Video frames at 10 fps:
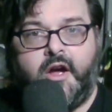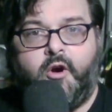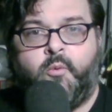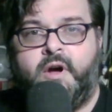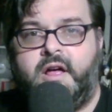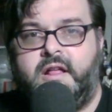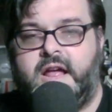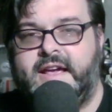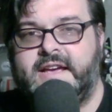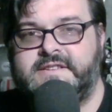Well,
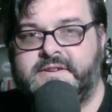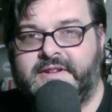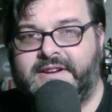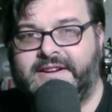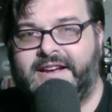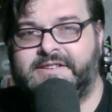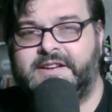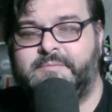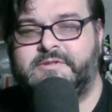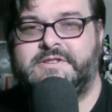I guess on the next
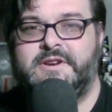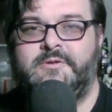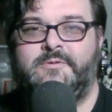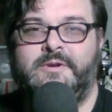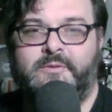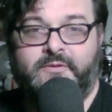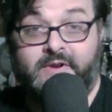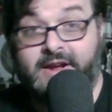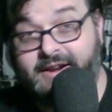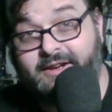episode we will
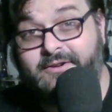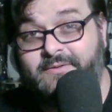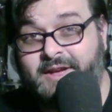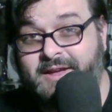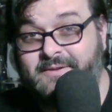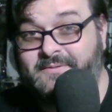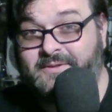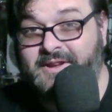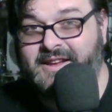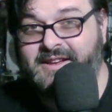find out if Anna
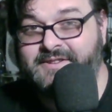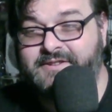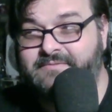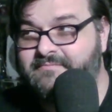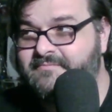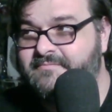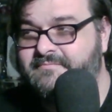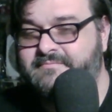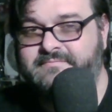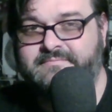flees.
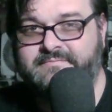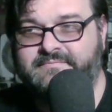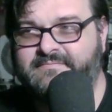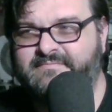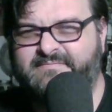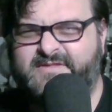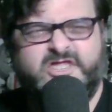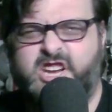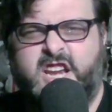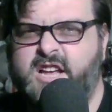
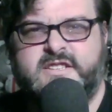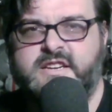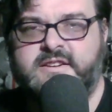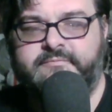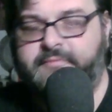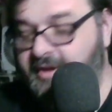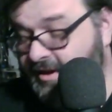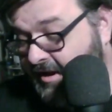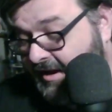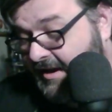She doesn't.
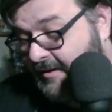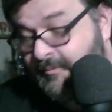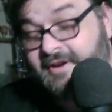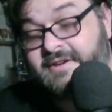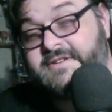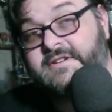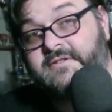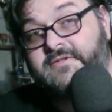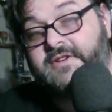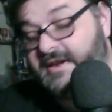But until
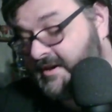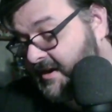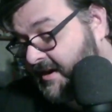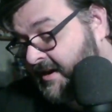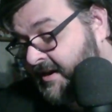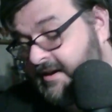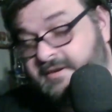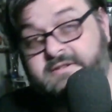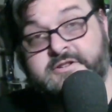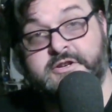then,
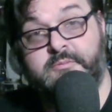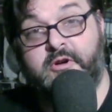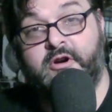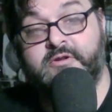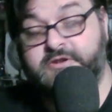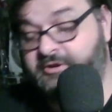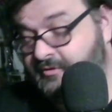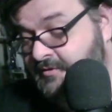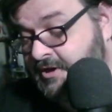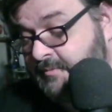until part 2
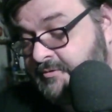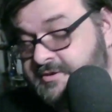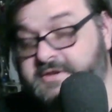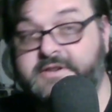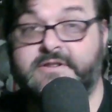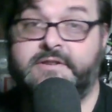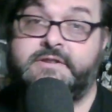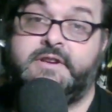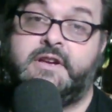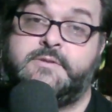of chapter 6, this is
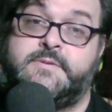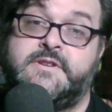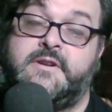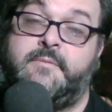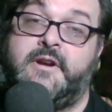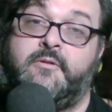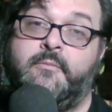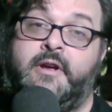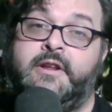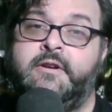Couch Potato Mike
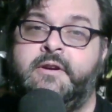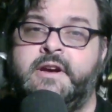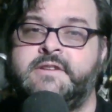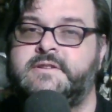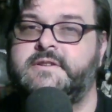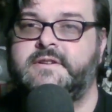reminding you guys that